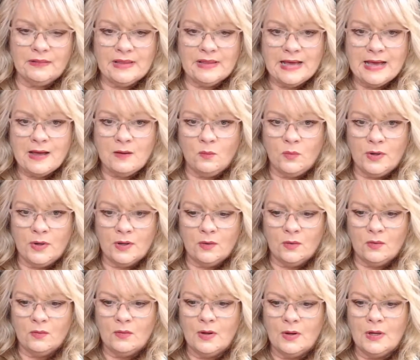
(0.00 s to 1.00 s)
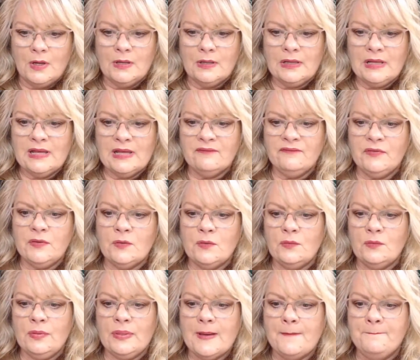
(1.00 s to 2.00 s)
that will give
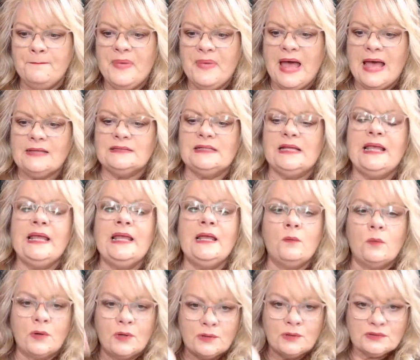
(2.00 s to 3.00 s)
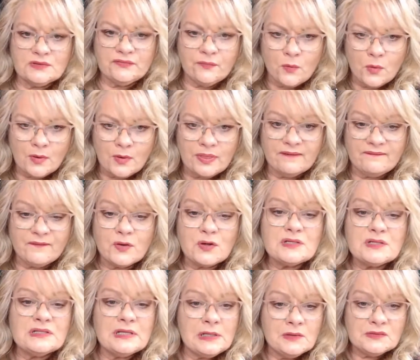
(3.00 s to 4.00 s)
you the best keywords for the
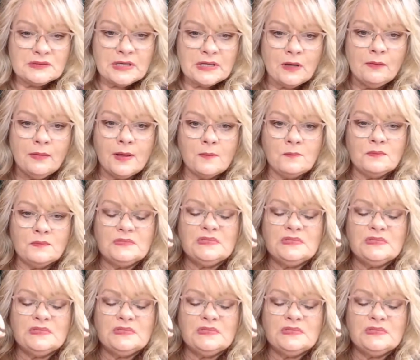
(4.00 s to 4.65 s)
first thing you tell them.